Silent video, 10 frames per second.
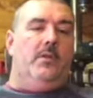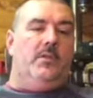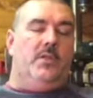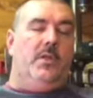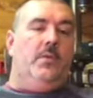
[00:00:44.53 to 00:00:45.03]

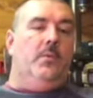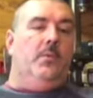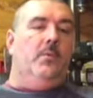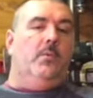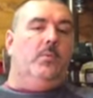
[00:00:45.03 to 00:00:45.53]
So
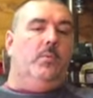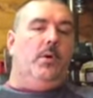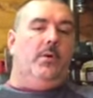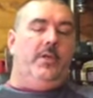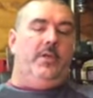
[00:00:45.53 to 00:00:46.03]

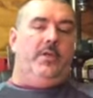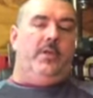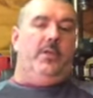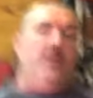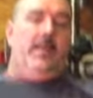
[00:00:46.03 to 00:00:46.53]
what I'm going to
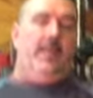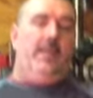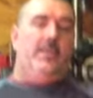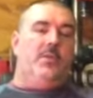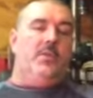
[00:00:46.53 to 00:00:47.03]
do
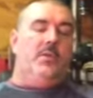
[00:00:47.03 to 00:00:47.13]
is,